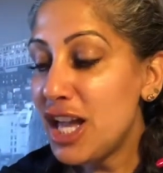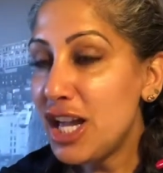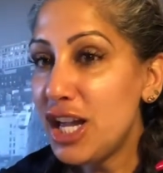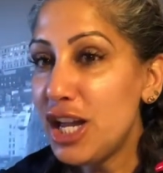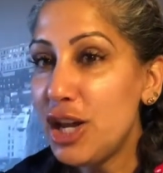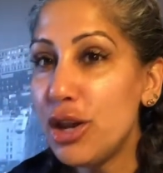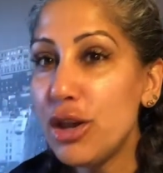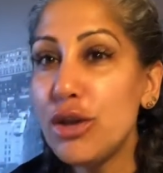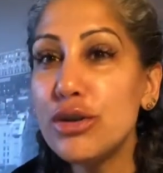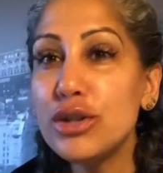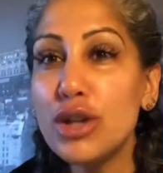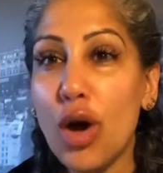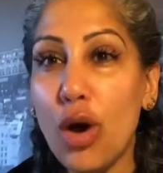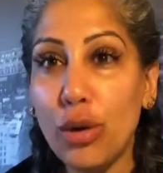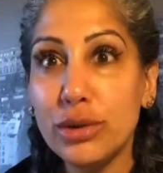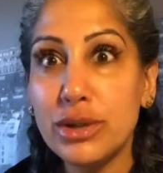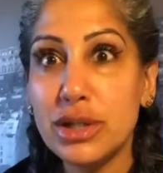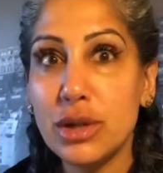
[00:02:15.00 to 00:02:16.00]
you know those
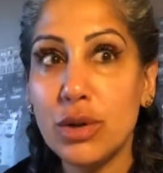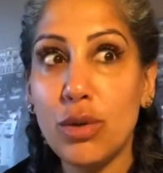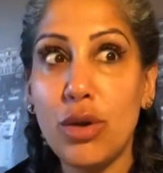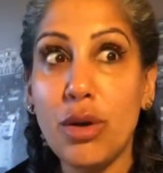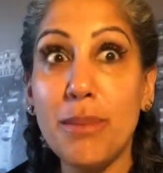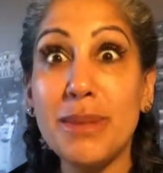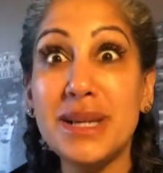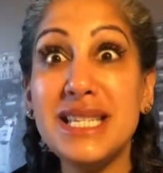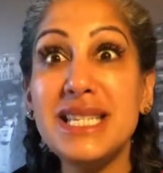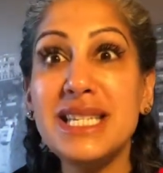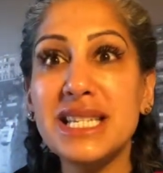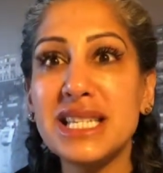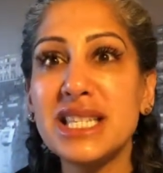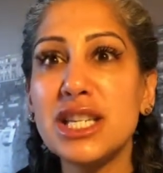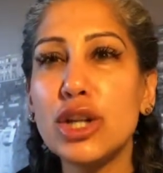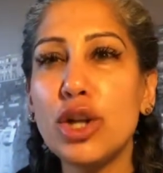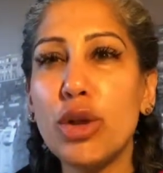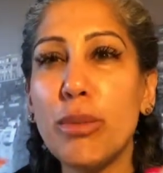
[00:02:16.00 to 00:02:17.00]
old school
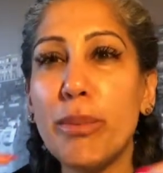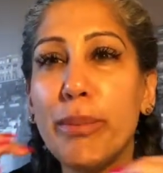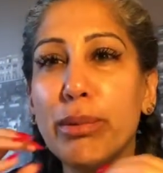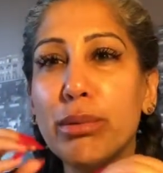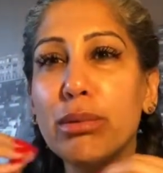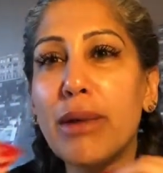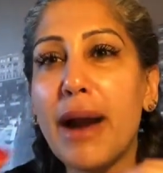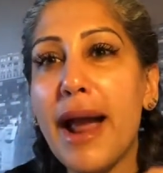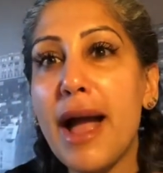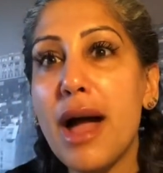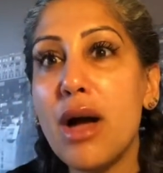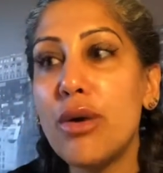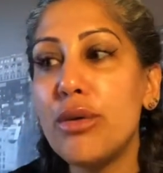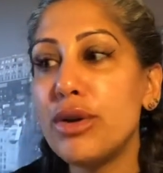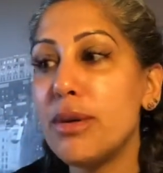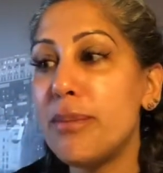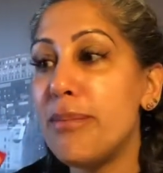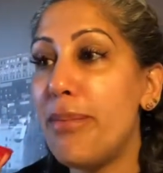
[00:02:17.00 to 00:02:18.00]
medicinal
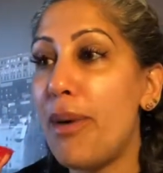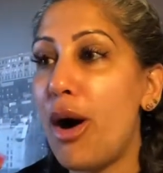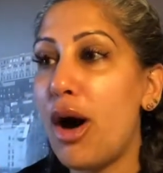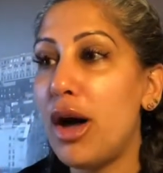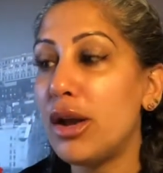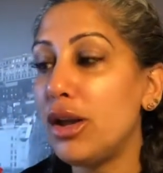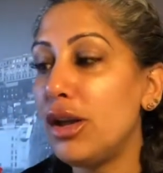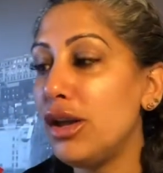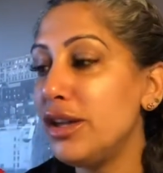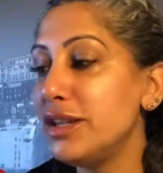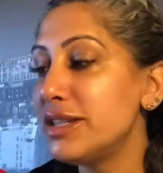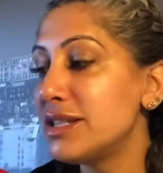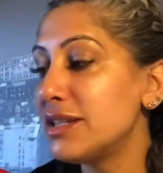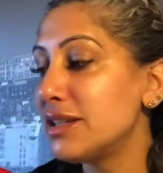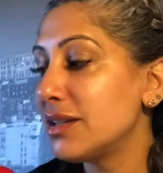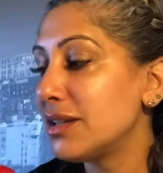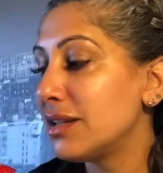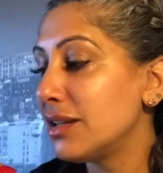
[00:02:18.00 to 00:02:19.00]
brown
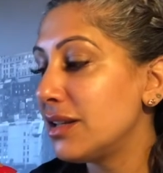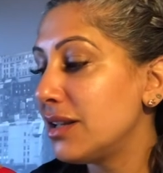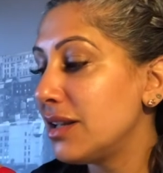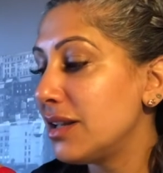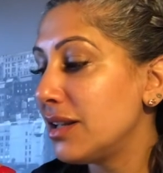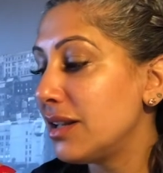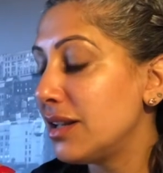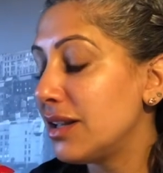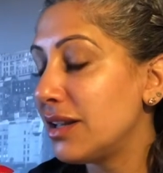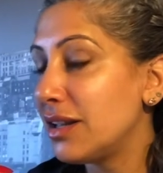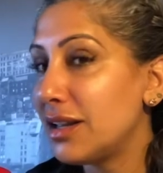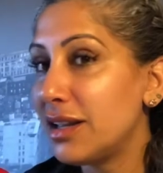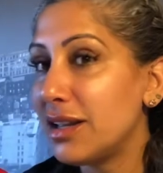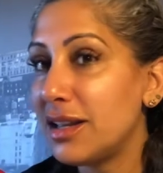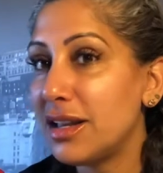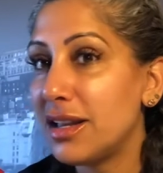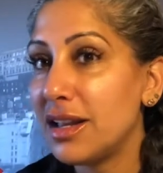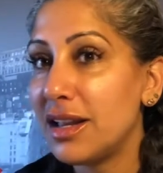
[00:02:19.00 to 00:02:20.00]
bottles?
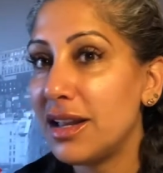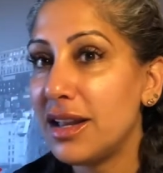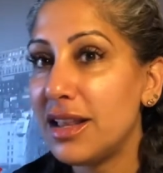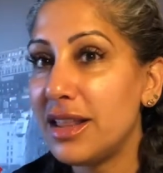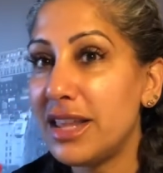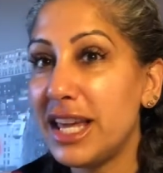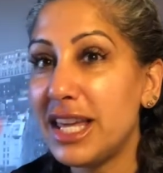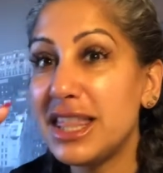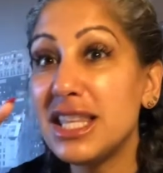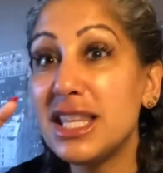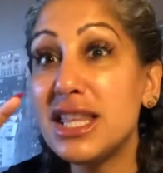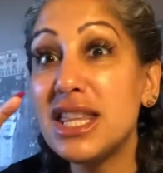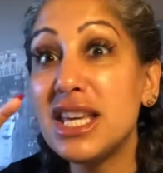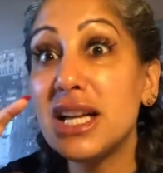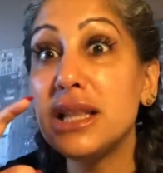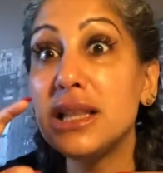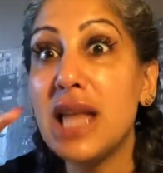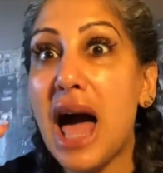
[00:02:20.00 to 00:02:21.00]
Like
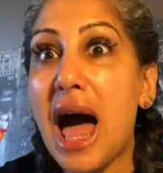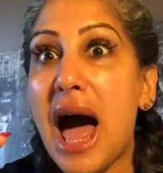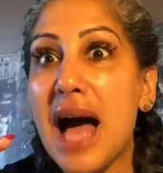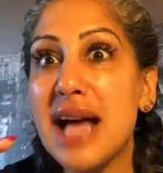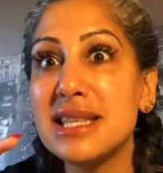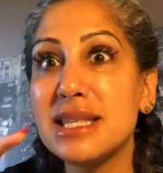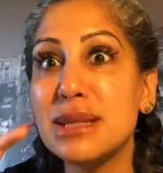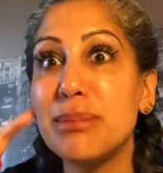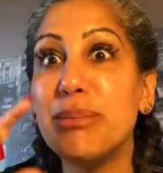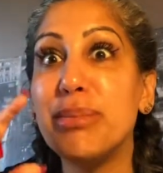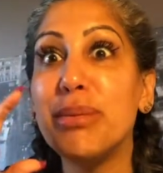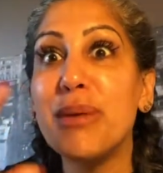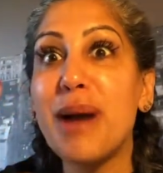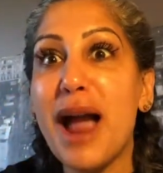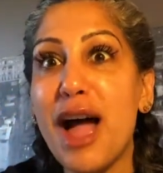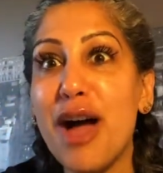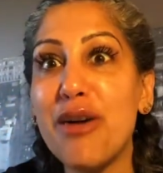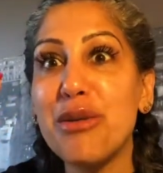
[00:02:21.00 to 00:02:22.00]
the glass
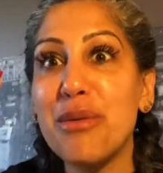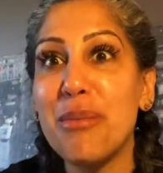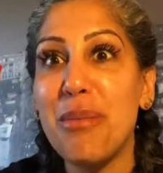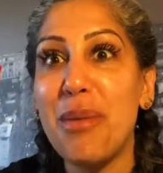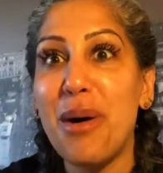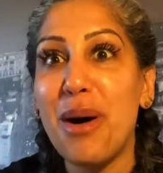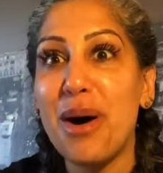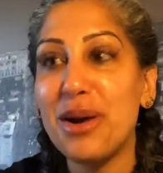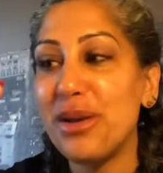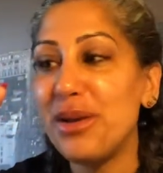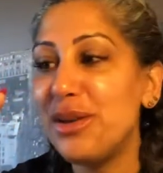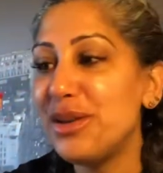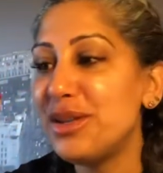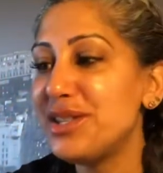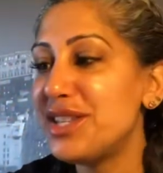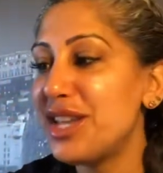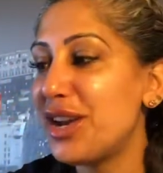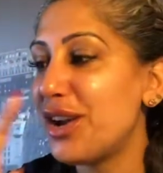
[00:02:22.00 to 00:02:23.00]
brown
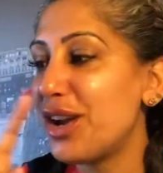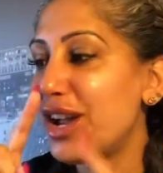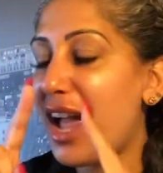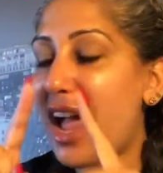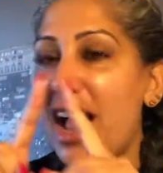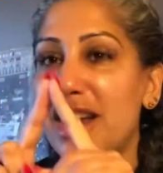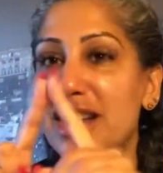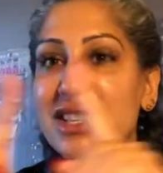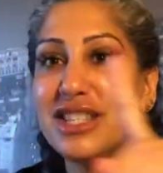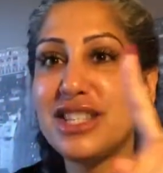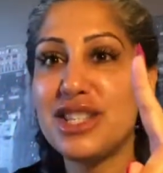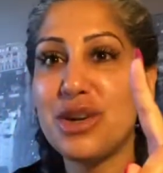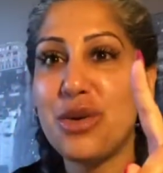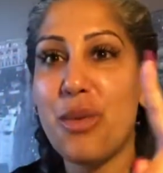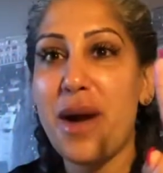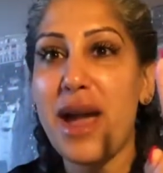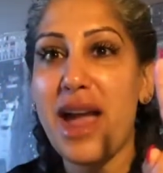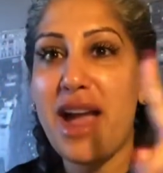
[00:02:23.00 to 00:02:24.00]
bottles that are kind of
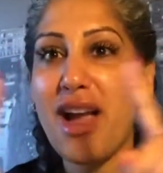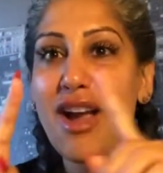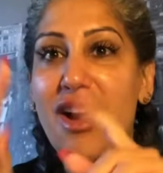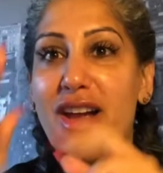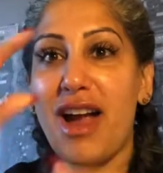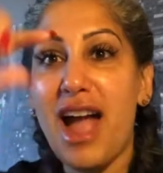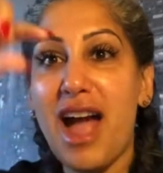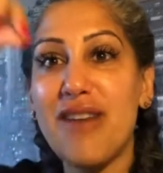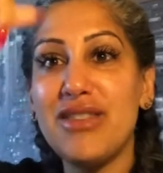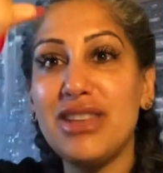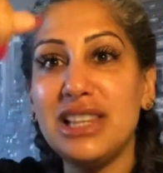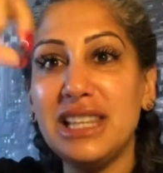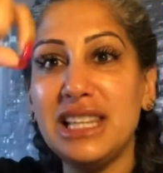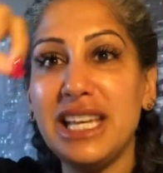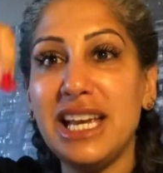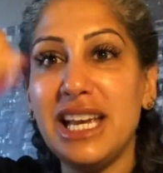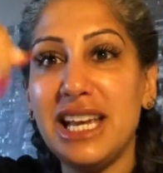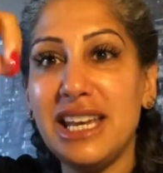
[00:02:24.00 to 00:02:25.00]
square, have a
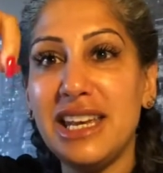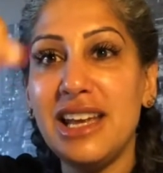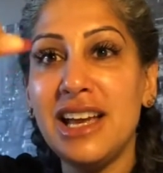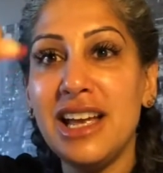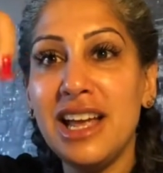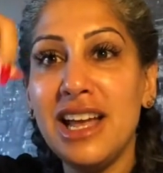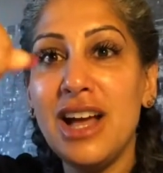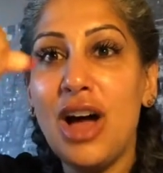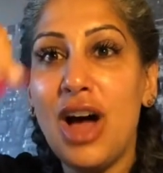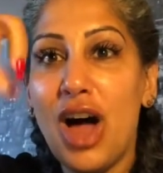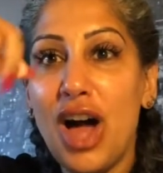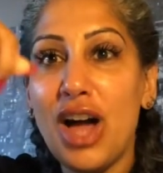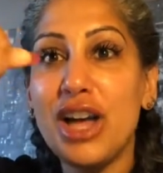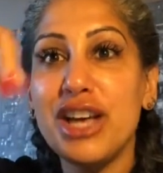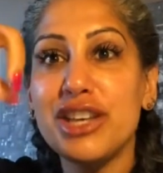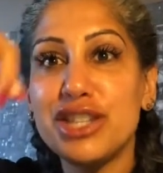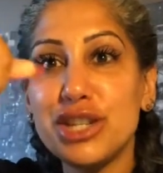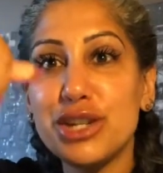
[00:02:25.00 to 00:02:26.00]
lid,
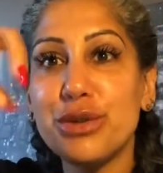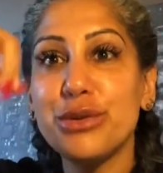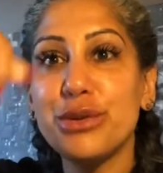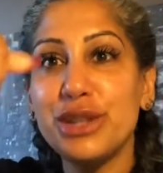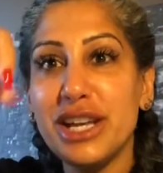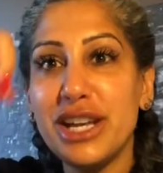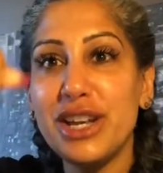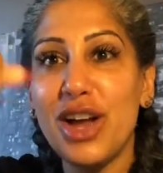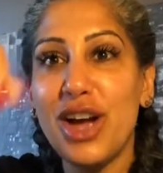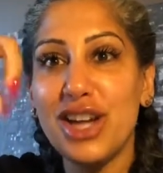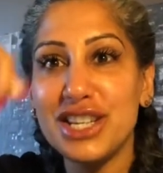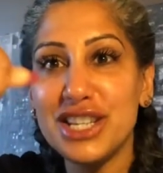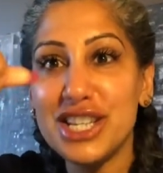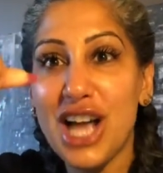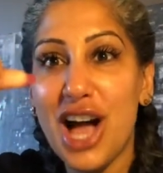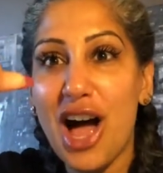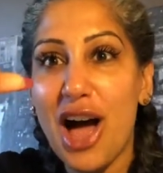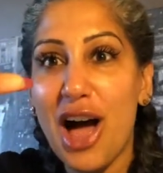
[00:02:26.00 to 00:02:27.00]
a screw lid on
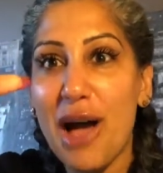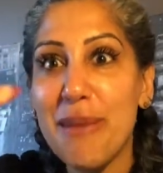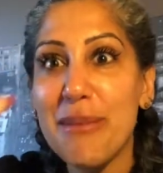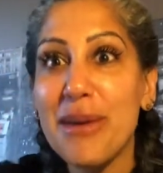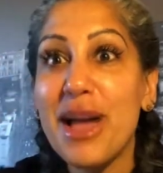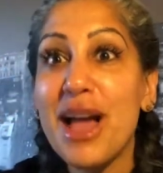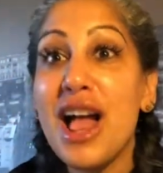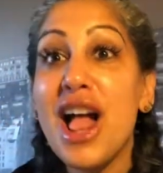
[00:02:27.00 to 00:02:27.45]
top.